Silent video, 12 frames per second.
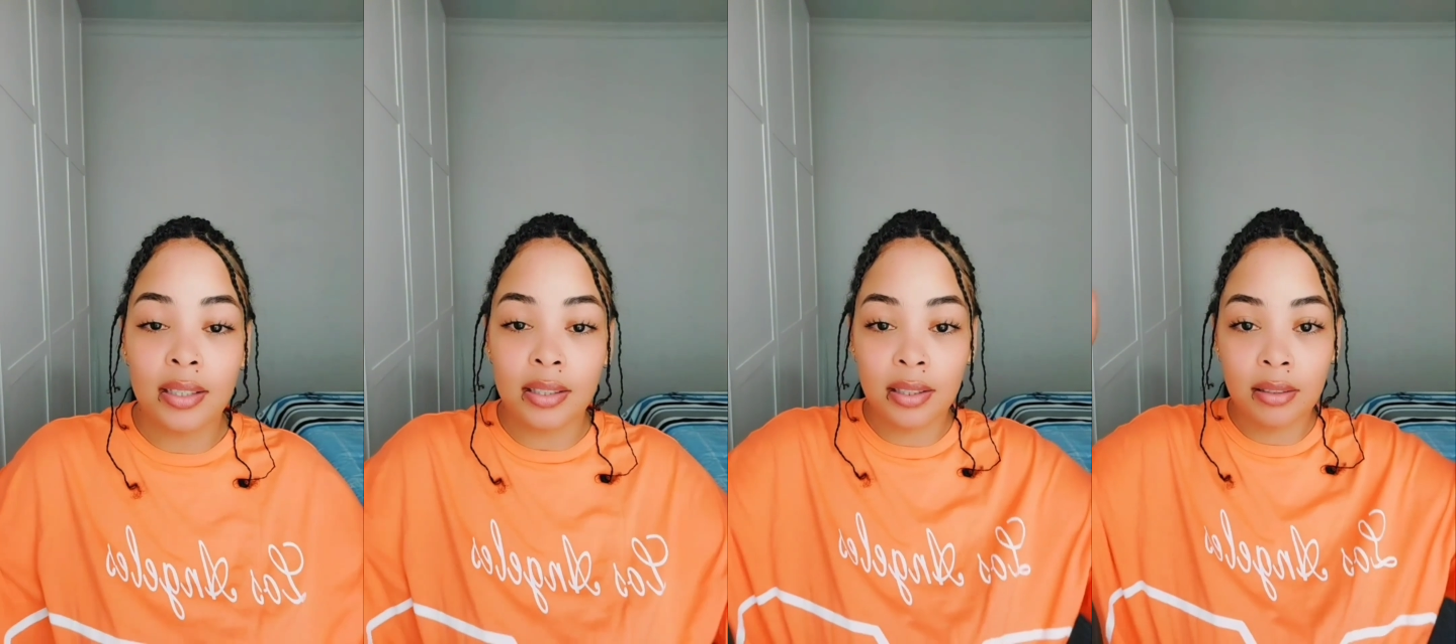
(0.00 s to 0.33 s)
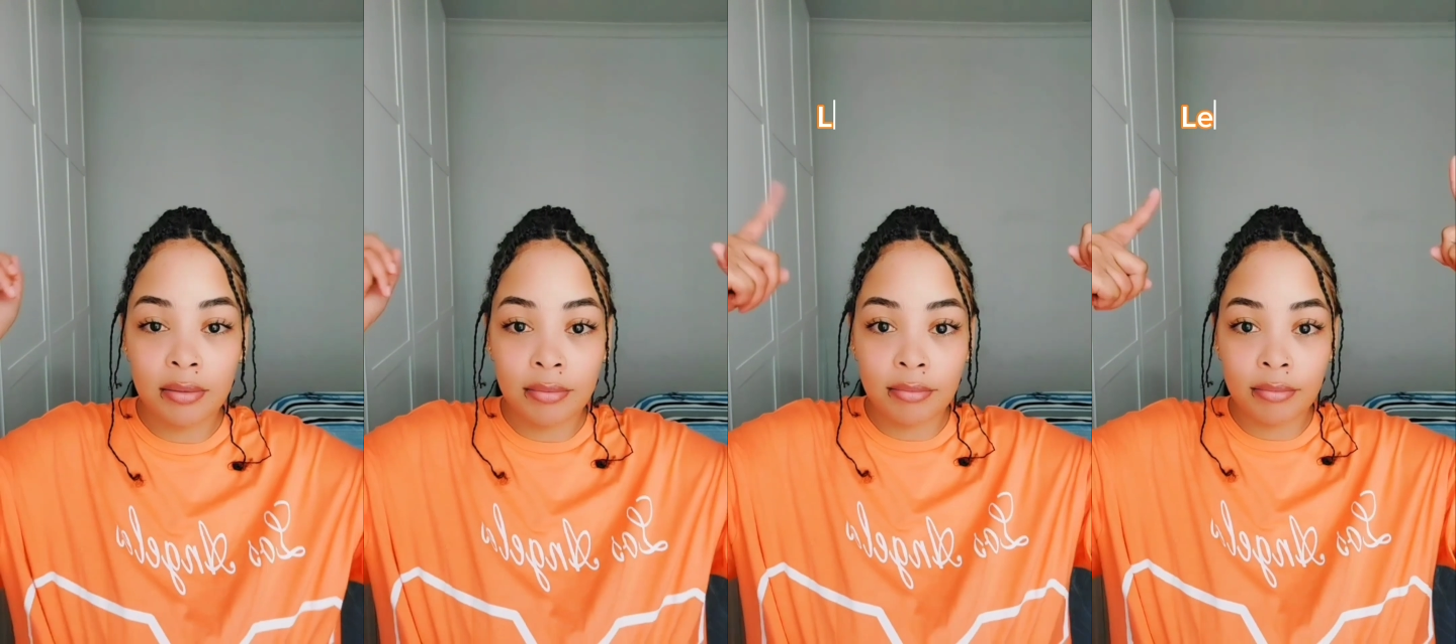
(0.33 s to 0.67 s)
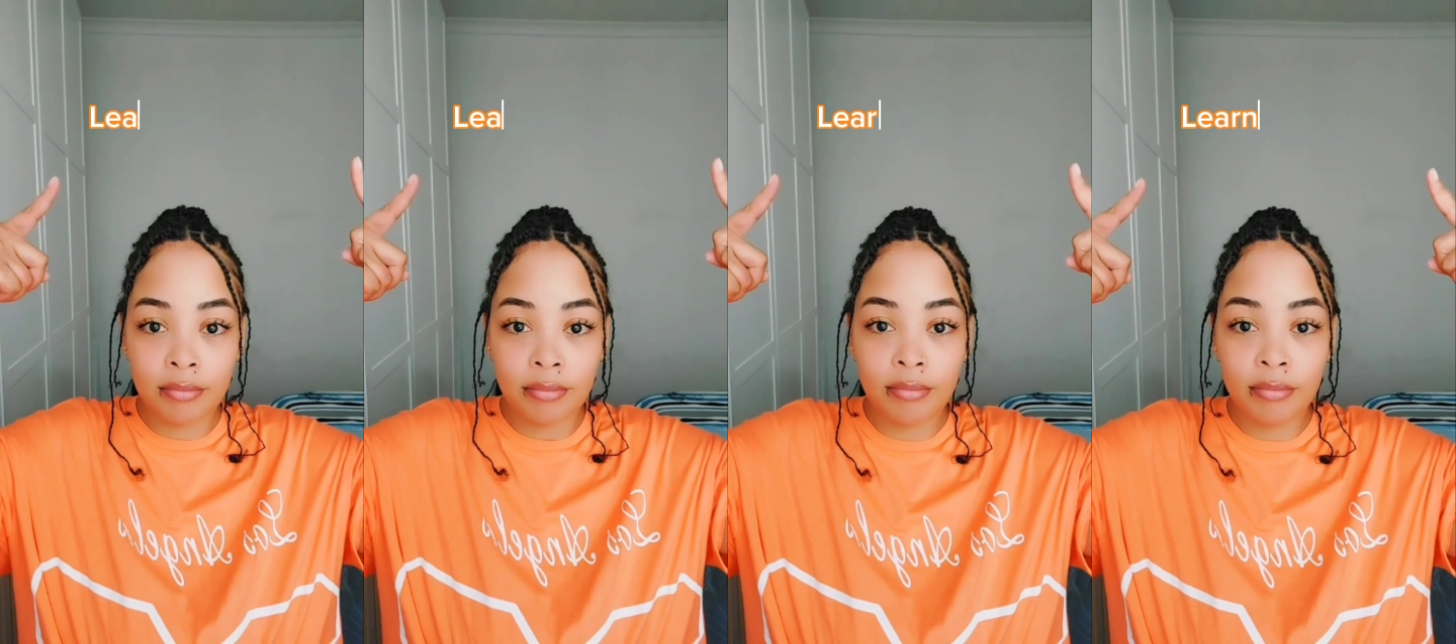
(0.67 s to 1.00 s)
is
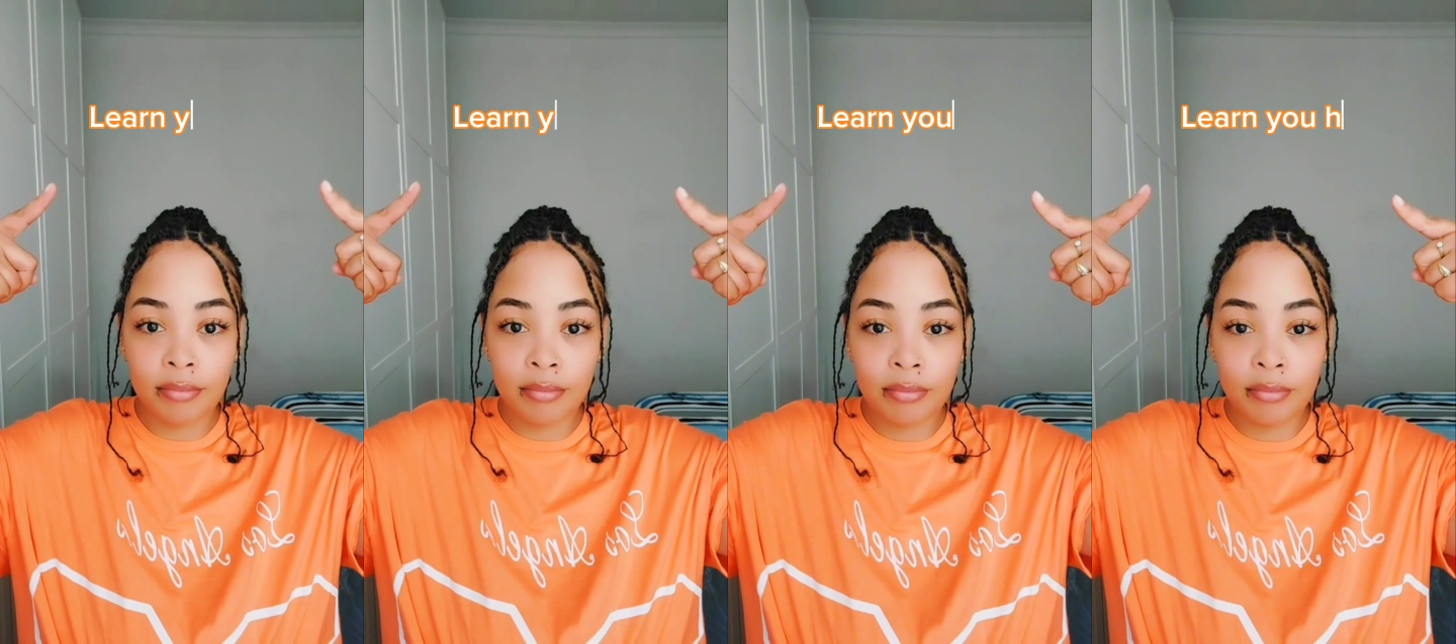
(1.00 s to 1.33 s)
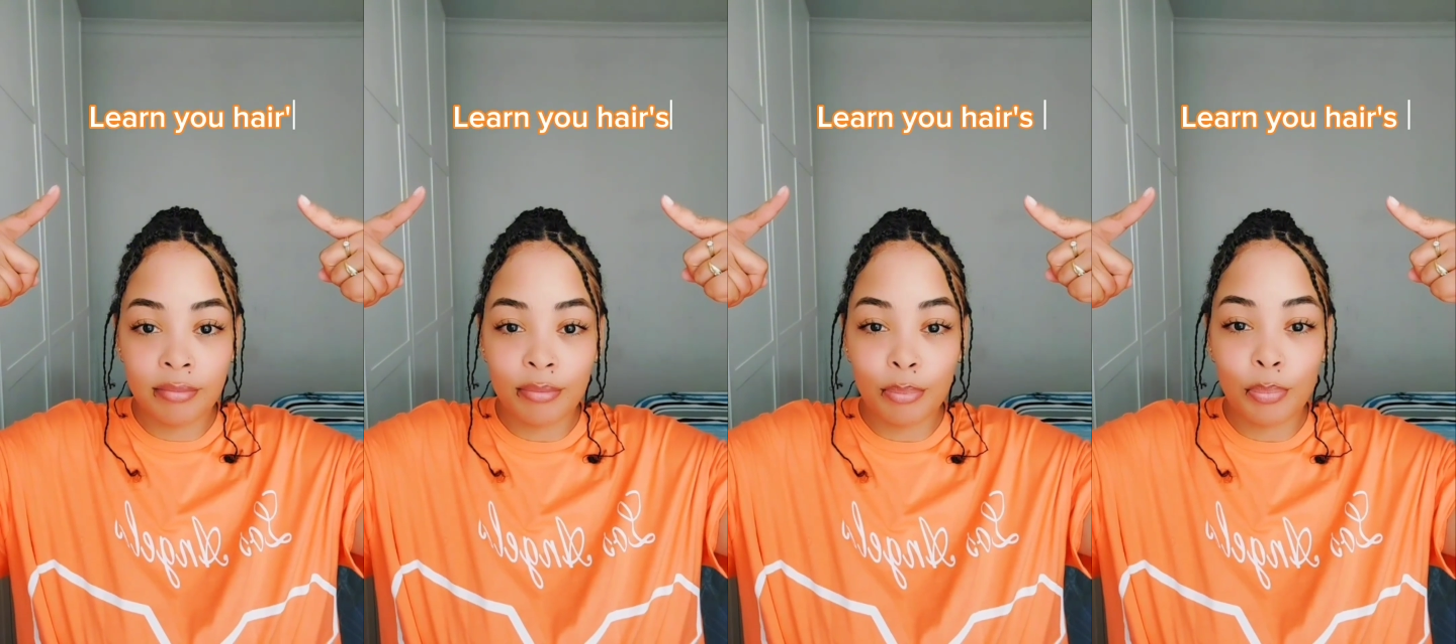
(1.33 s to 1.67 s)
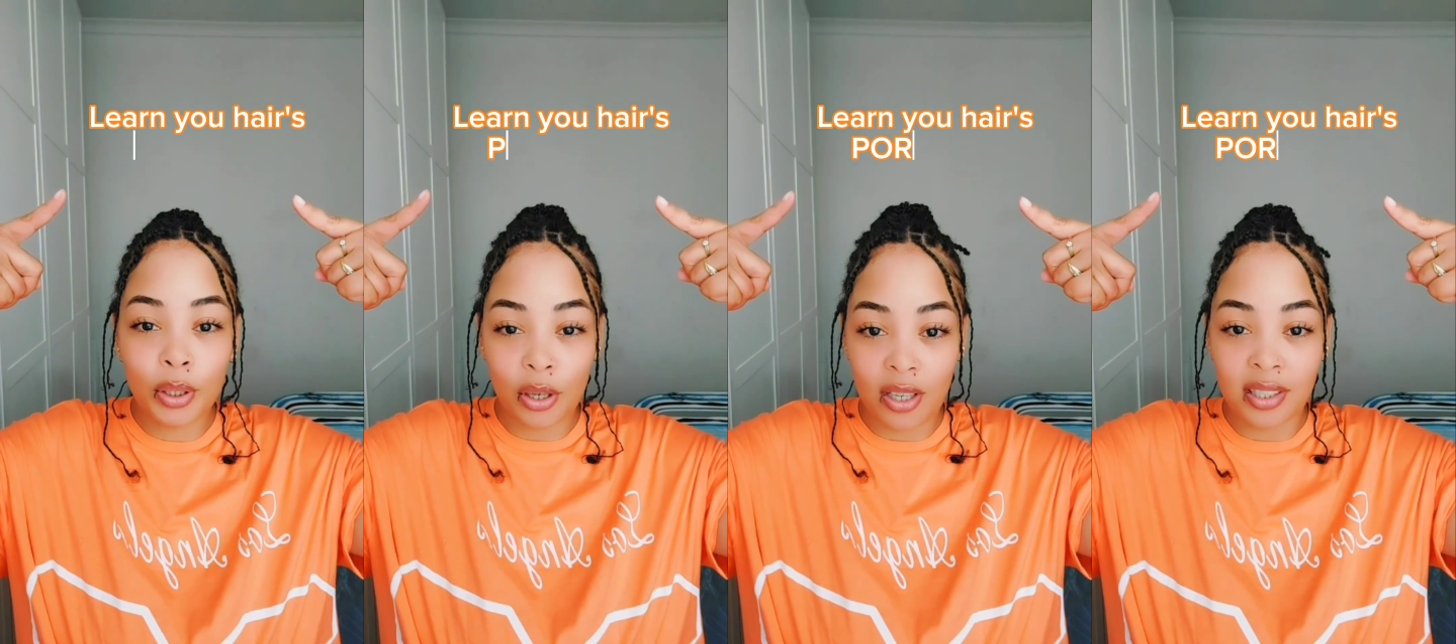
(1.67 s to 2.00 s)

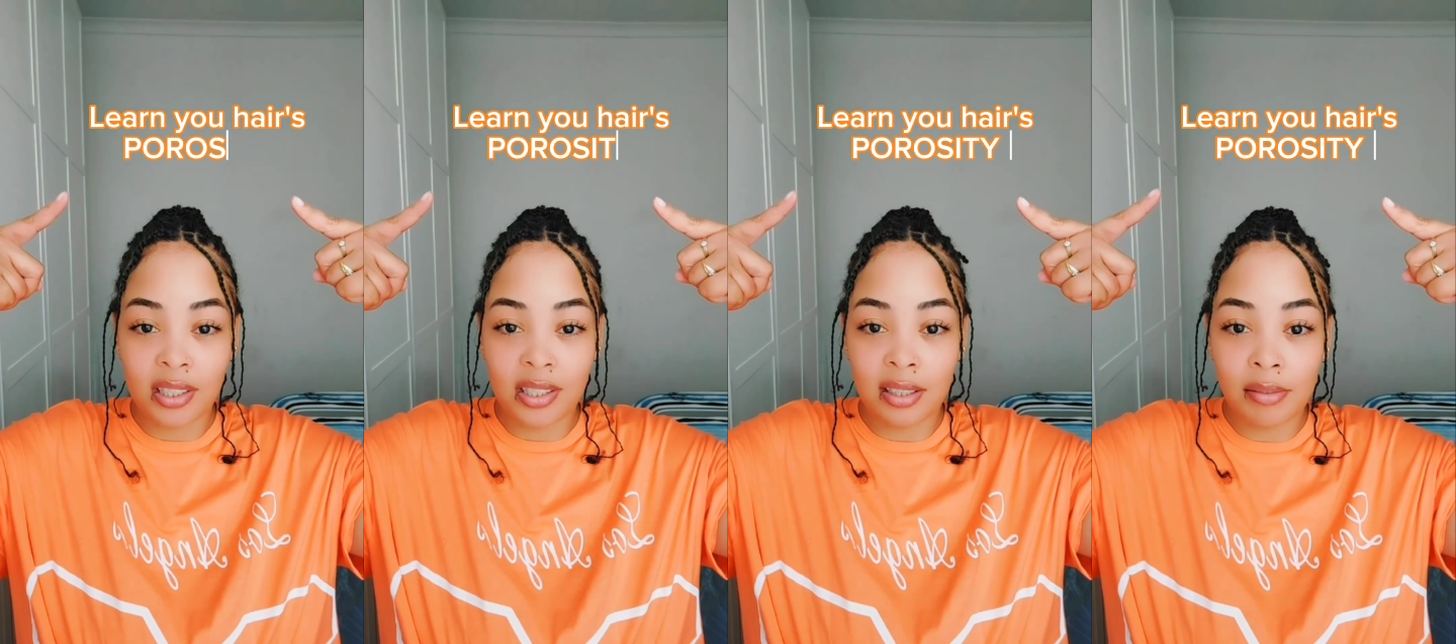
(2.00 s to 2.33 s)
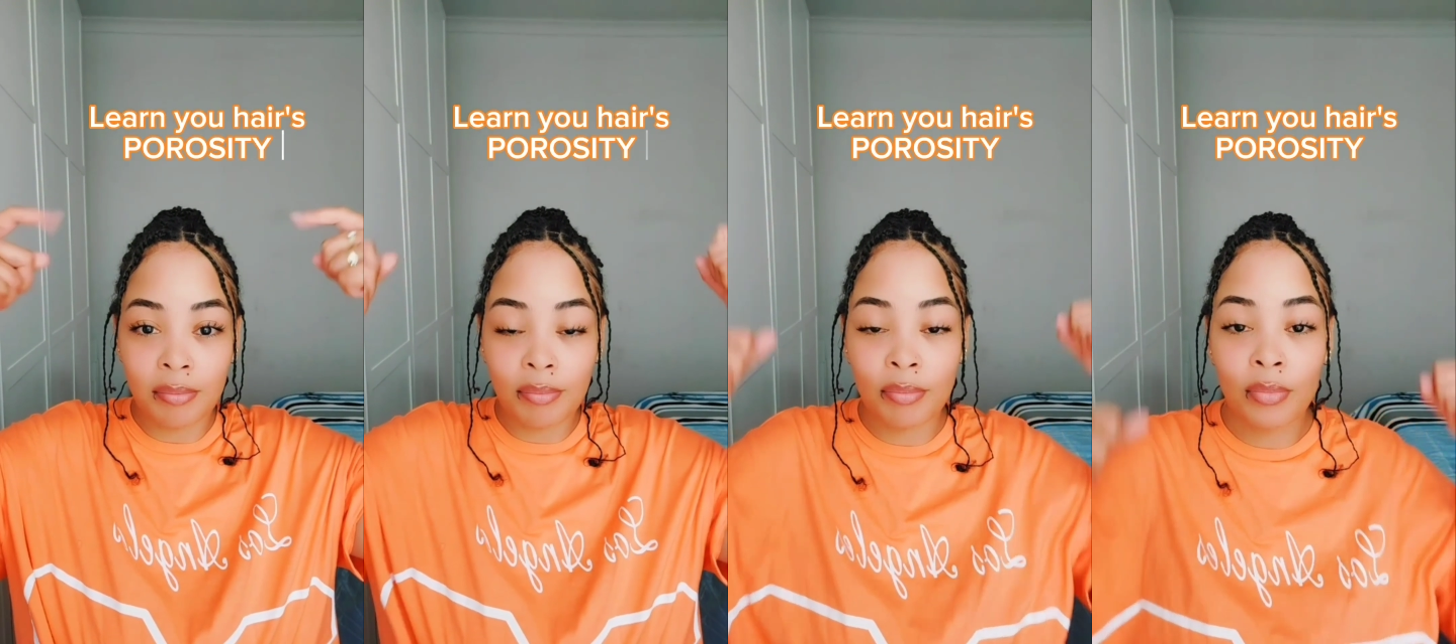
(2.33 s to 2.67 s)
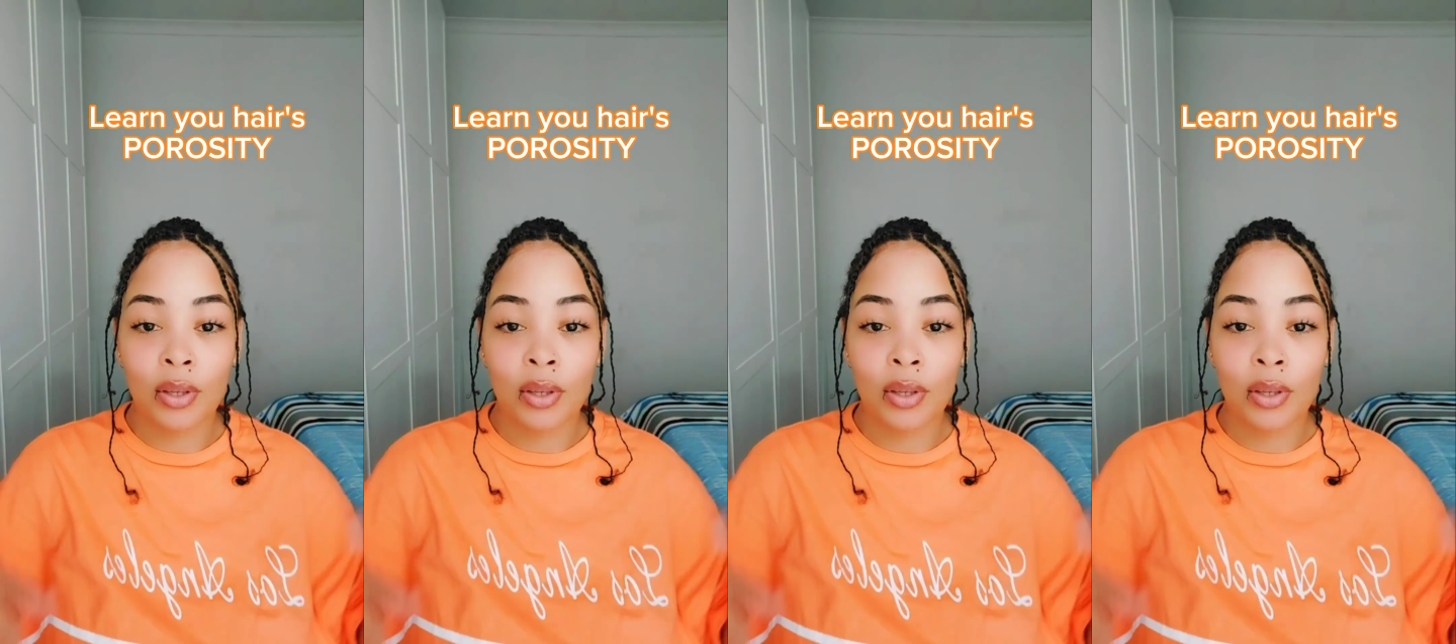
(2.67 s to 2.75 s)
porosity.